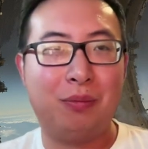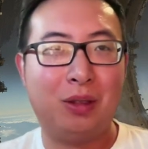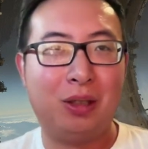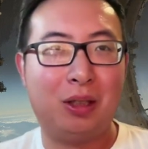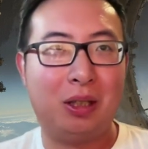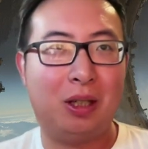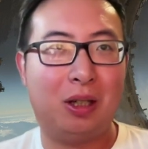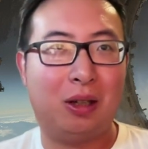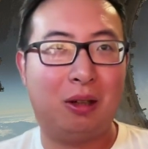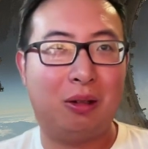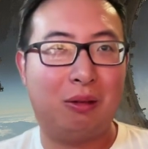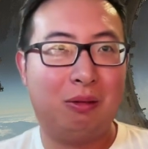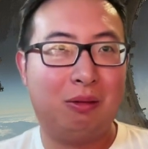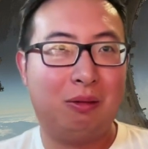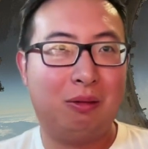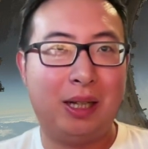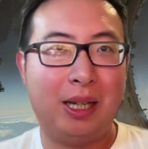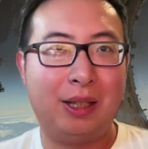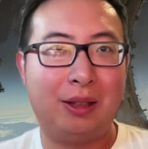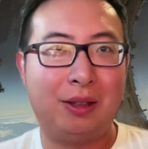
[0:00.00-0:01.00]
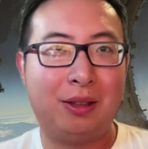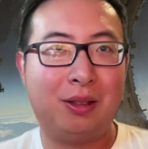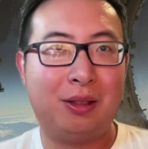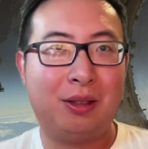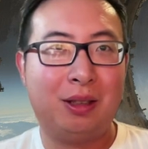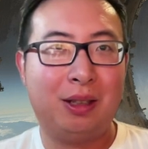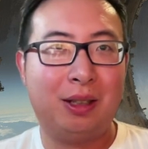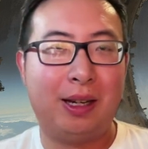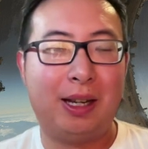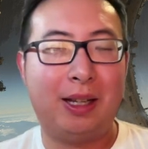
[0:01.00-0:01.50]
you know,
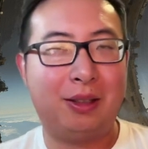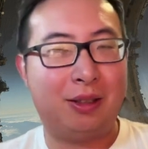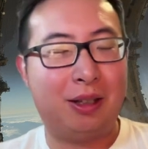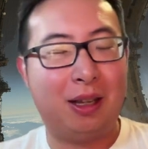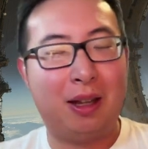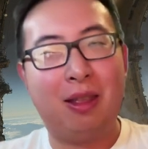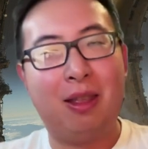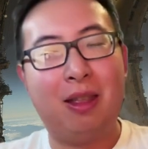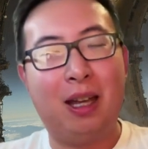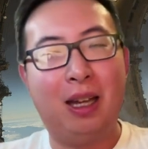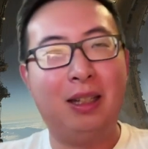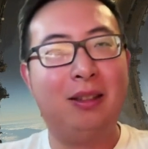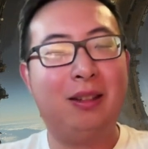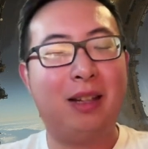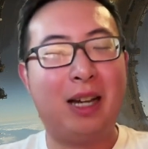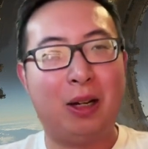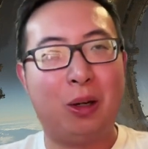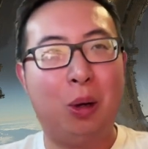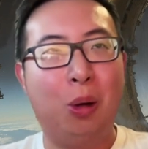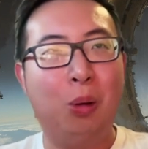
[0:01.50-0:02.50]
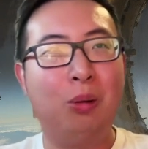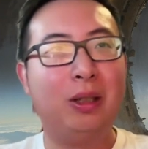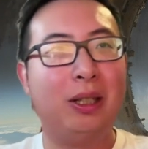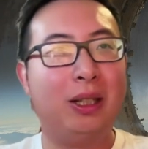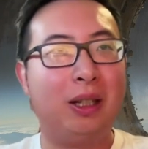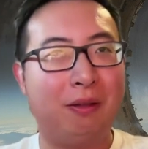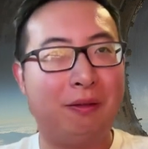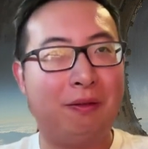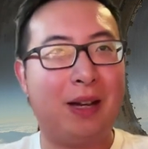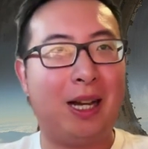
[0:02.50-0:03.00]
it's a thing that
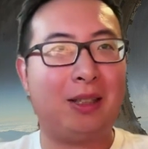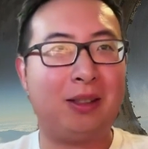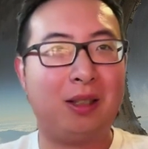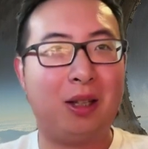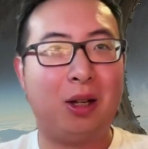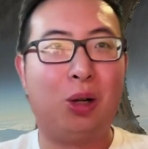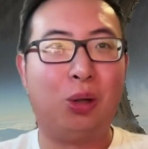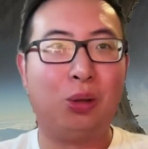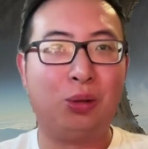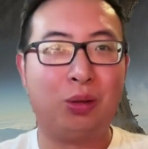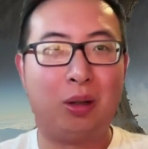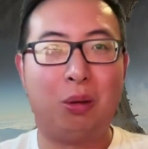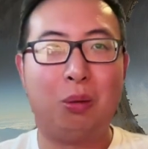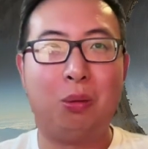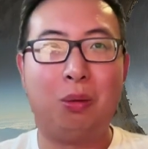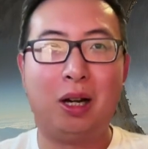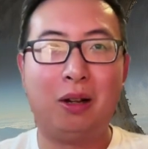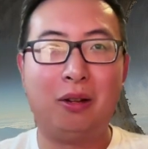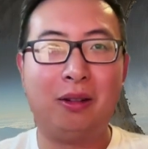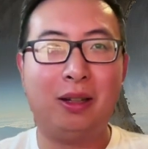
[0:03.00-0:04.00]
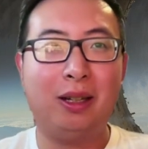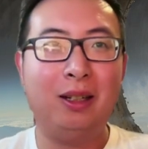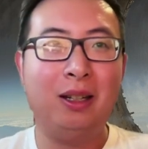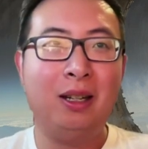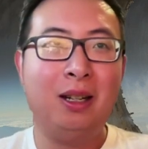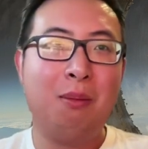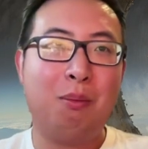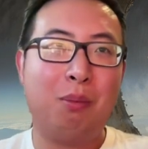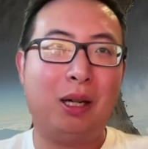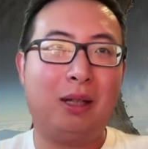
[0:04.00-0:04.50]
only affects the ultra wealthy,
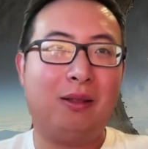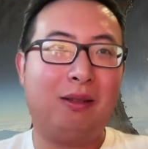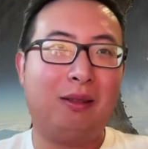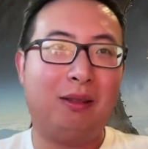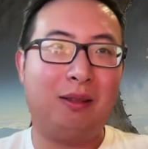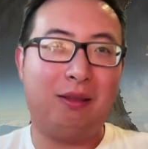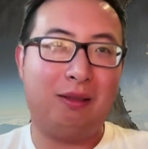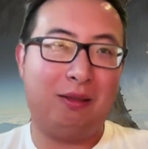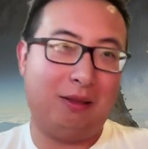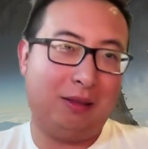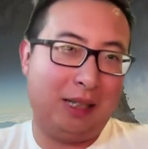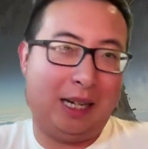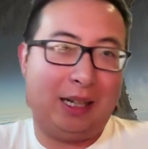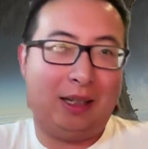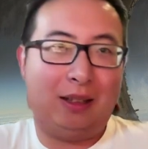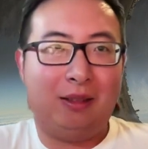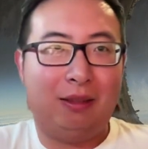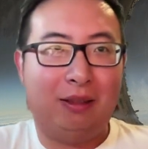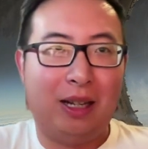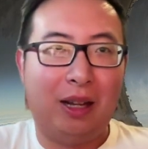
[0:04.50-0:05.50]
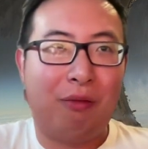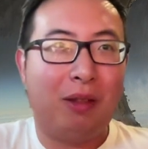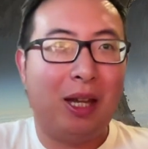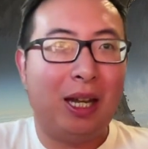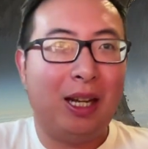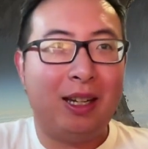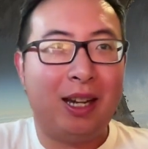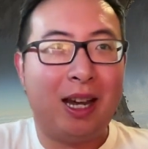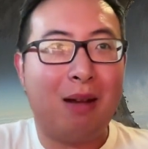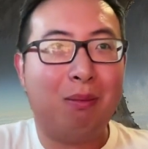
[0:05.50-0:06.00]
but like if
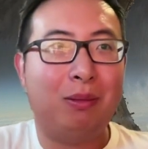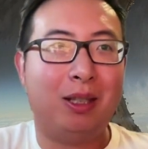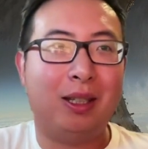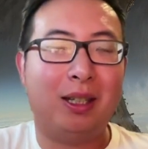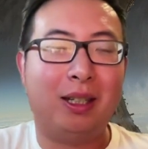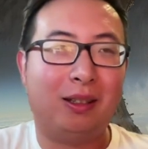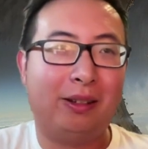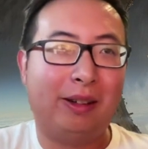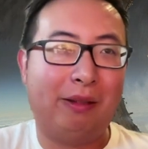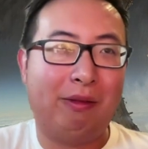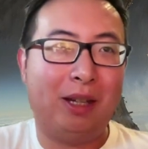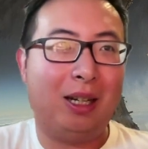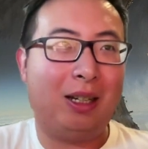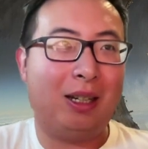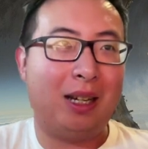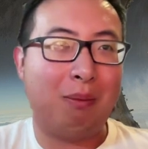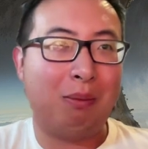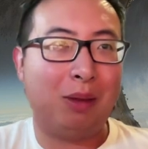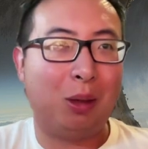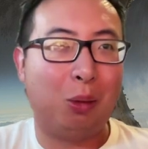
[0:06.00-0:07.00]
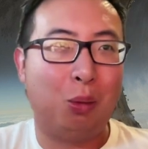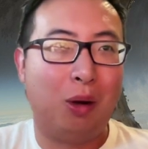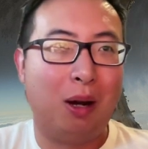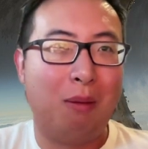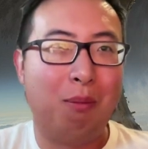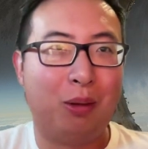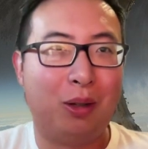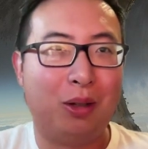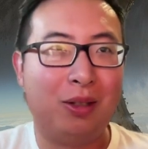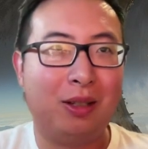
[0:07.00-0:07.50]
they kept the
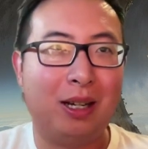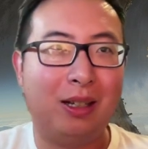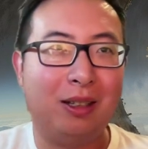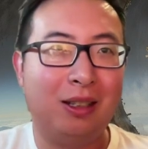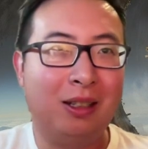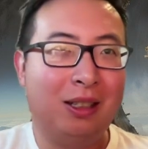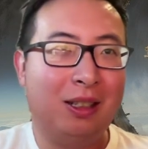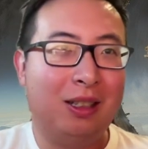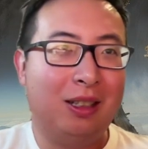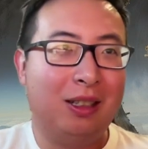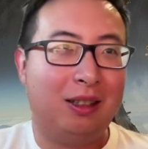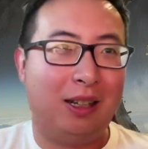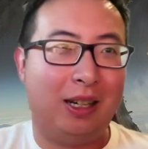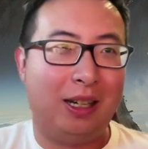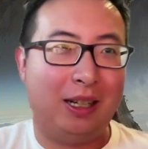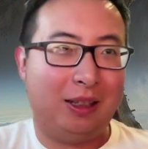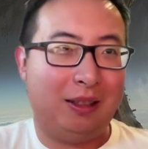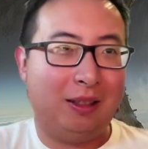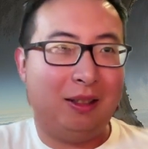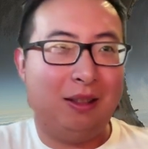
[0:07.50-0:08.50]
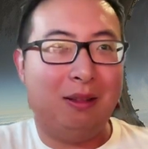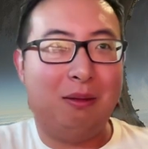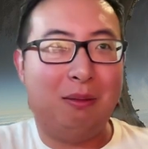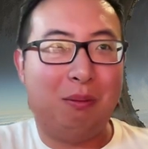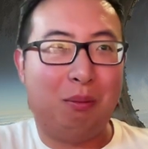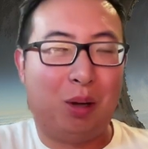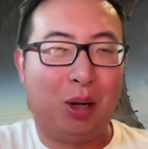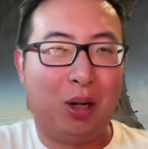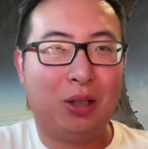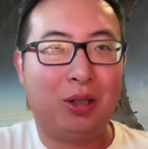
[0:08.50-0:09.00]
1% like
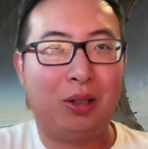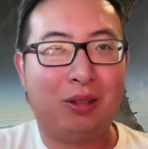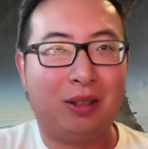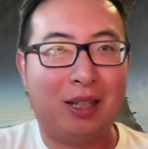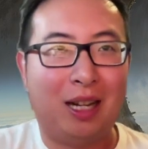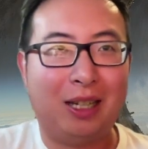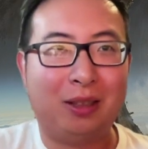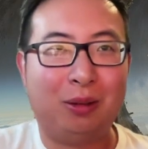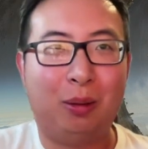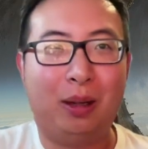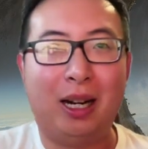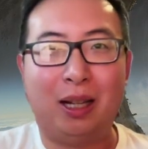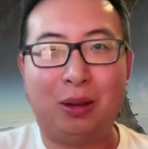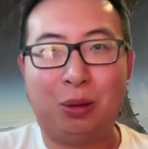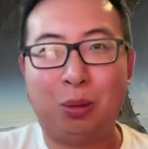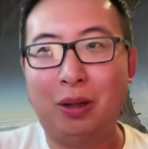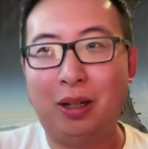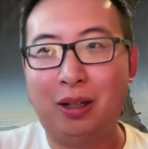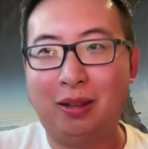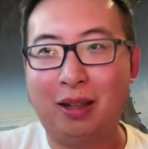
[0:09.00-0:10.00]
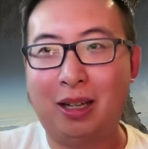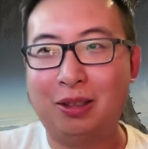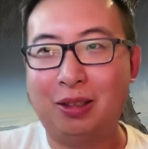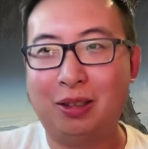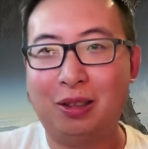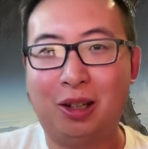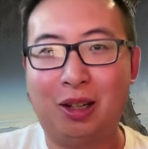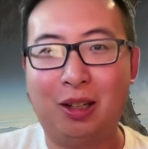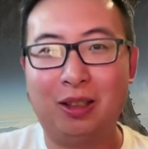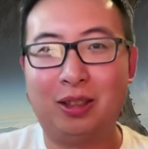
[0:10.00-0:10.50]
marginal tax rate at
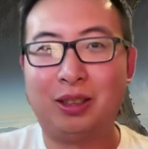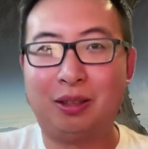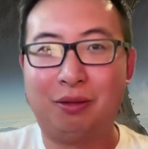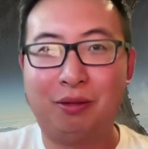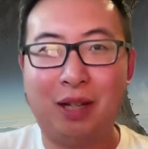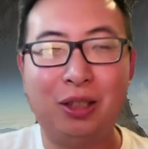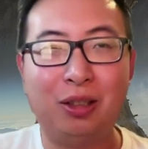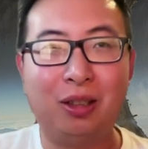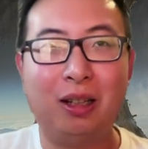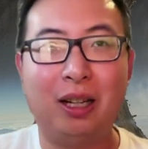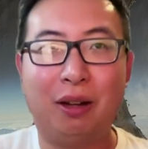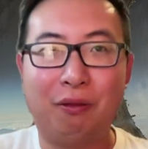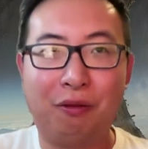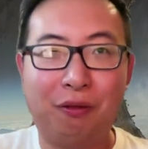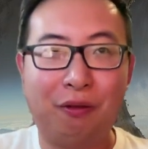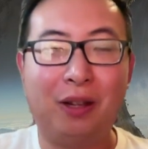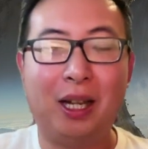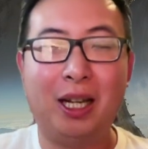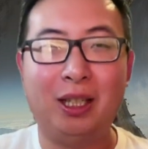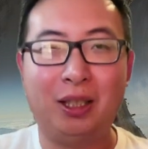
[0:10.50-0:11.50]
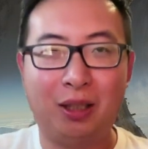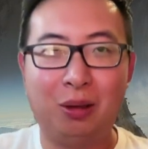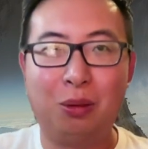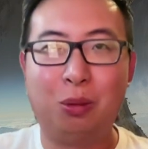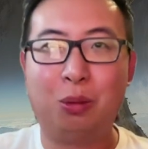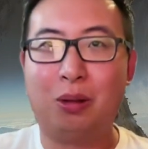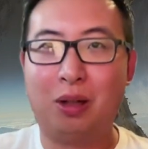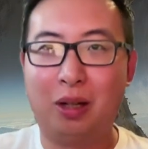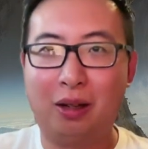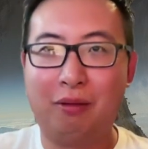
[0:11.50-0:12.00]
$20,000, eventually
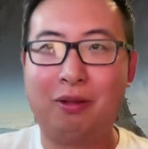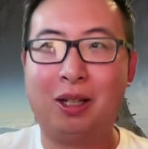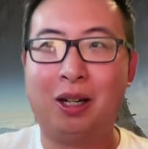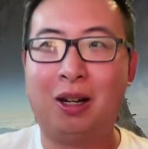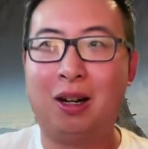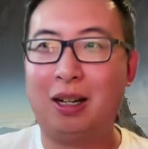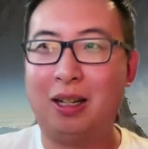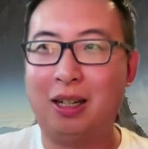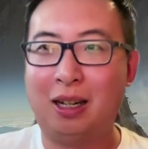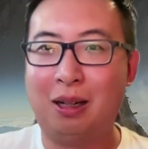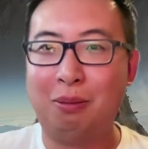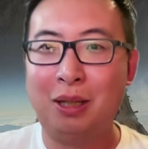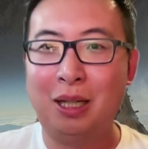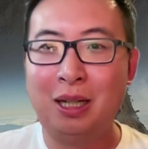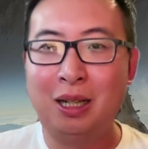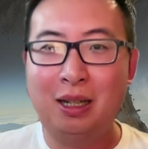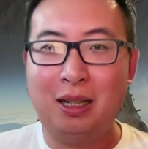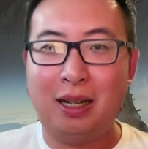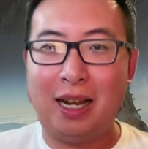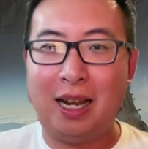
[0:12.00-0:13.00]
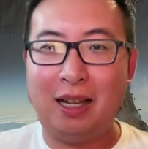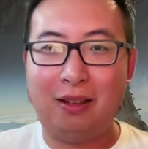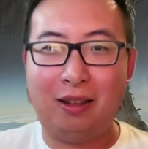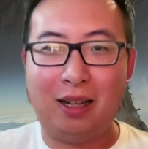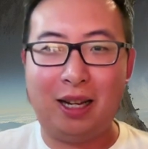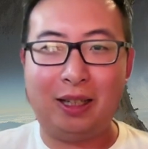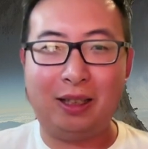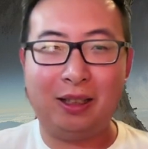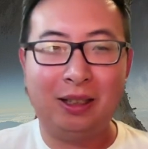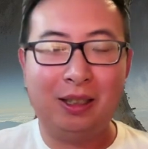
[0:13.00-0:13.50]
inflation would have caught up. And
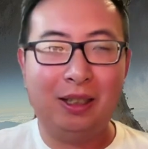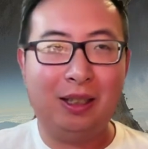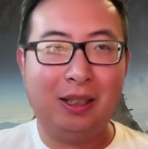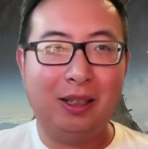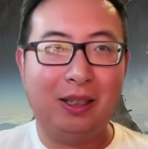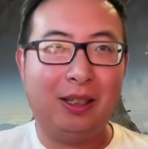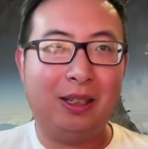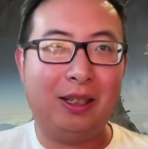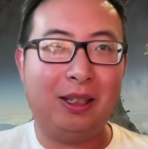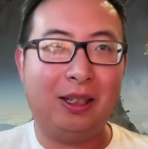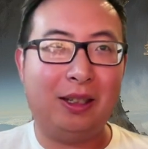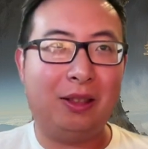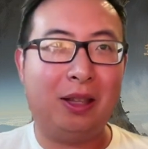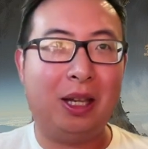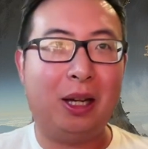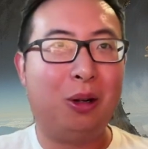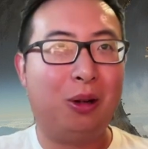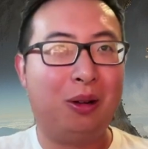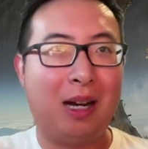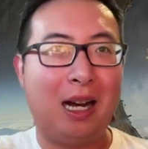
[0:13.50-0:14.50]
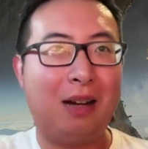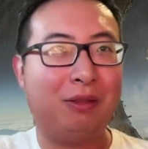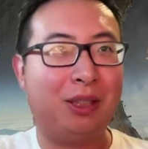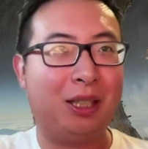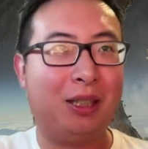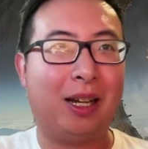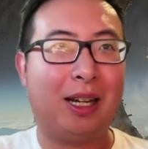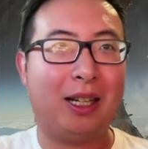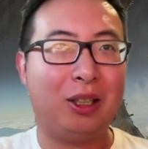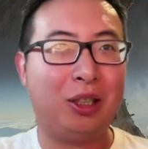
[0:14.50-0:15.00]
like they don't have
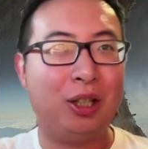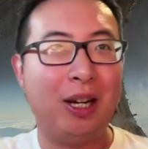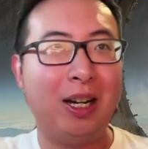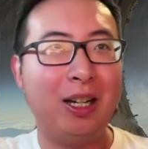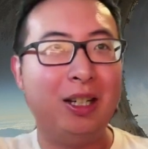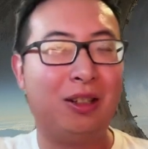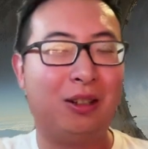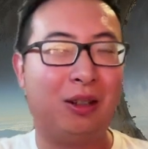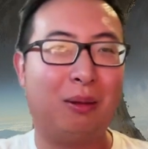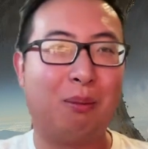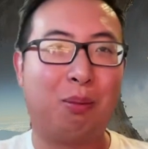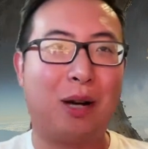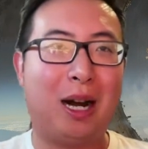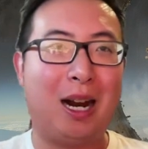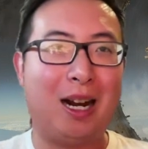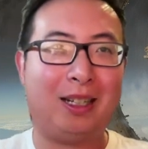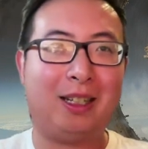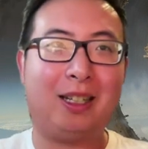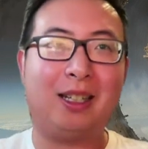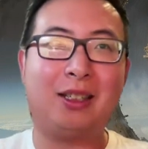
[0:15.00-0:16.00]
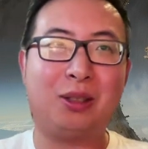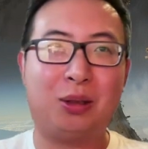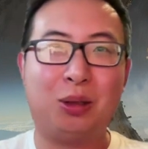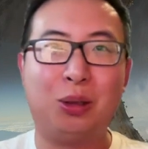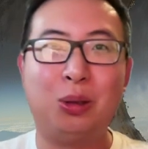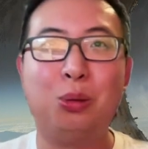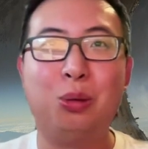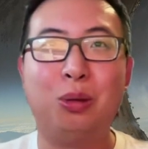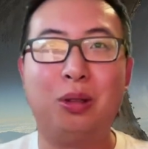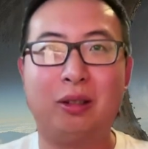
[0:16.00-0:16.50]
to like change the brackets.
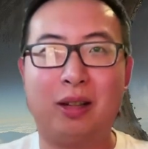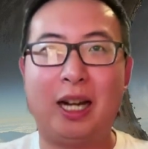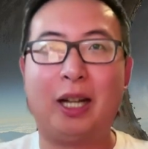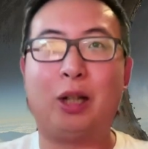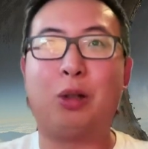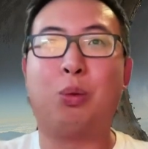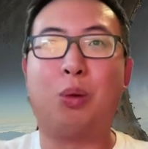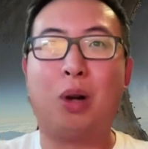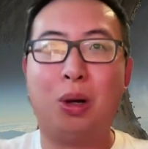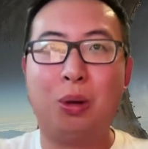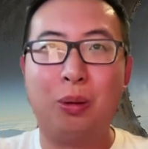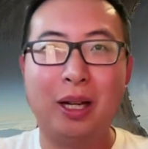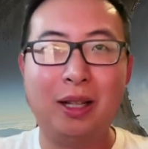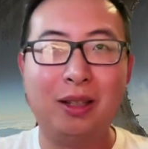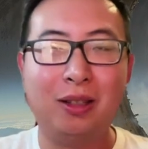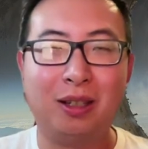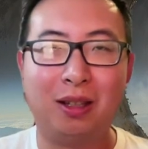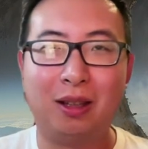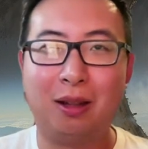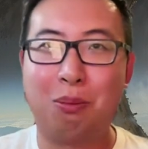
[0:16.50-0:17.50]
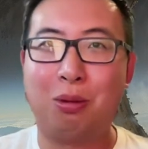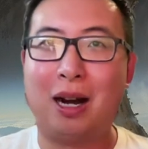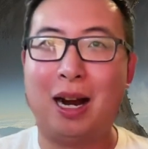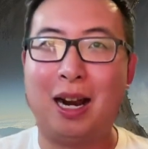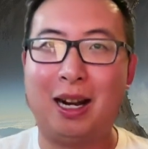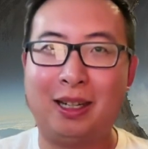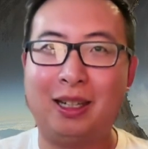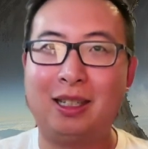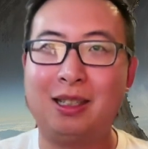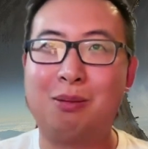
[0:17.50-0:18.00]
You would like grow into the
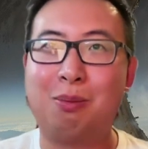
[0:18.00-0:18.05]
brackets